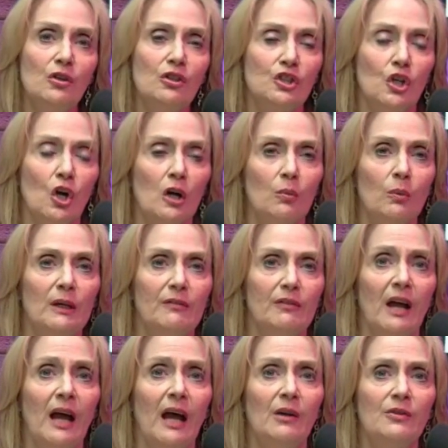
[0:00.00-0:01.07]
chart, whatever
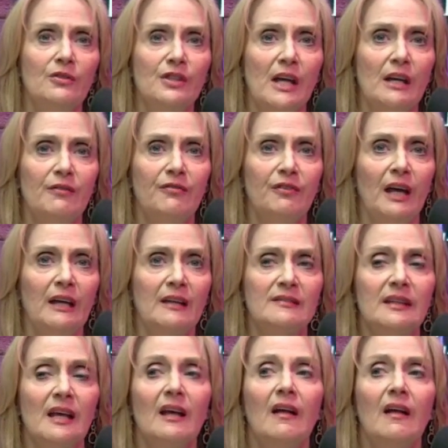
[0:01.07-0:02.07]
house that affects,